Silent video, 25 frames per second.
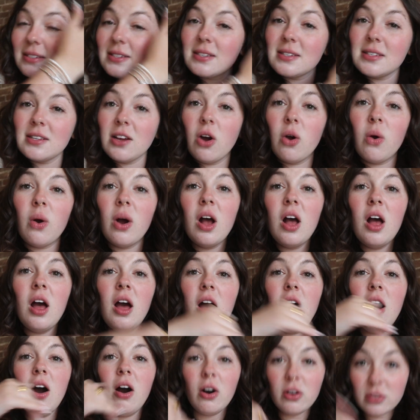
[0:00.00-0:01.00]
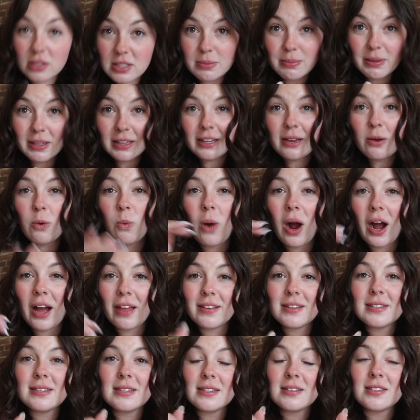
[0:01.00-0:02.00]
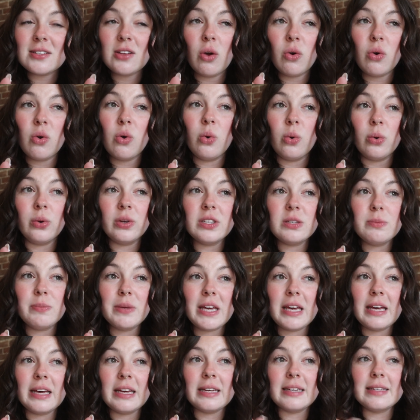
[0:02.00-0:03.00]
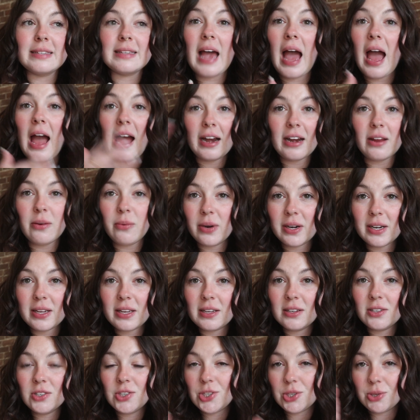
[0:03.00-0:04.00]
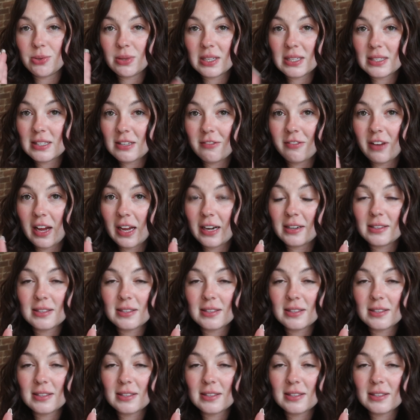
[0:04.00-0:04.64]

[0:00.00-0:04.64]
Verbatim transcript: So ultimately why this is so cool is because anyone can do this event.